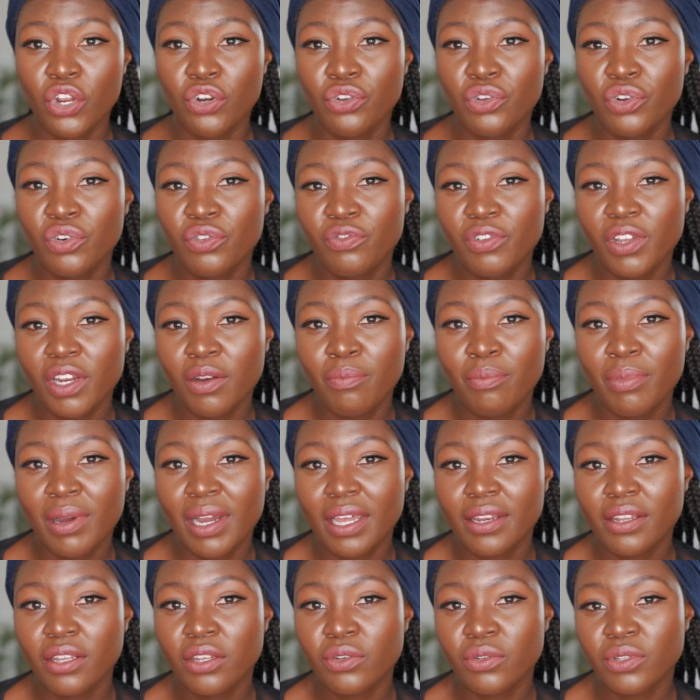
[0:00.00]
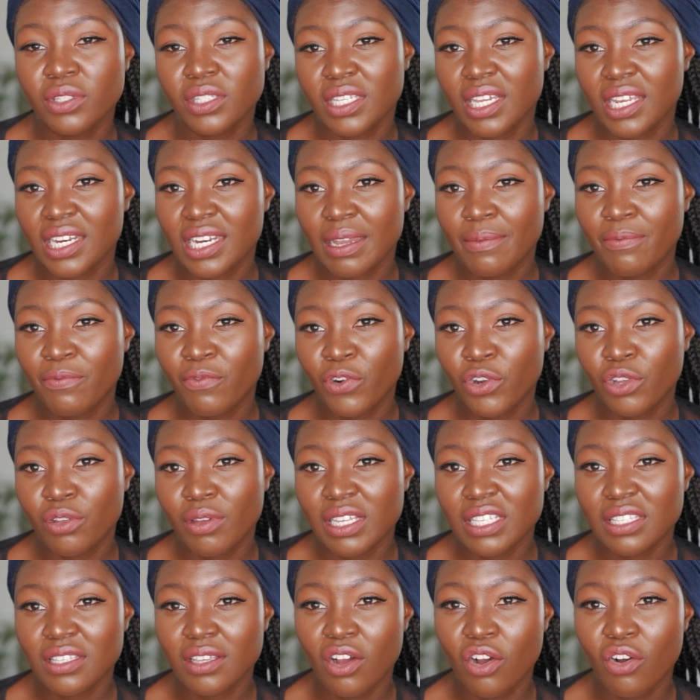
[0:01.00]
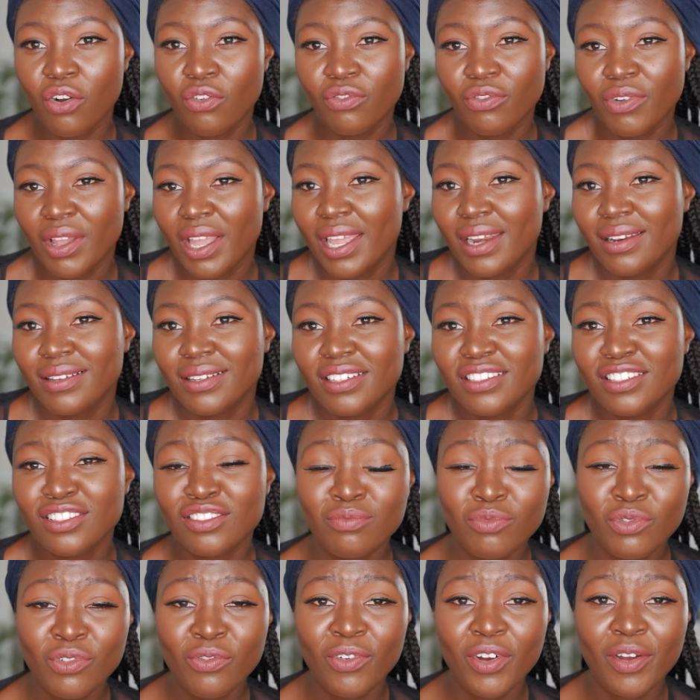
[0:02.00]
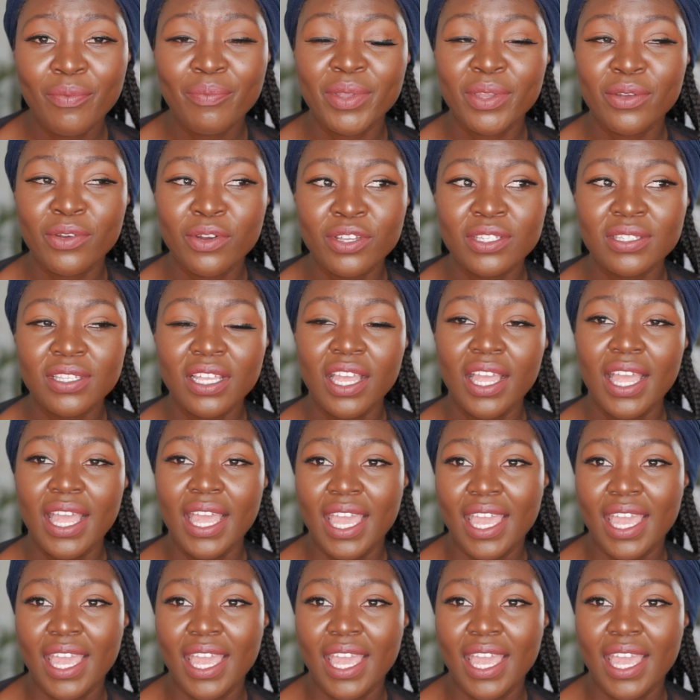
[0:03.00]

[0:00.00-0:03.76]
Don't feel bad to stand up for yourself and just move on, because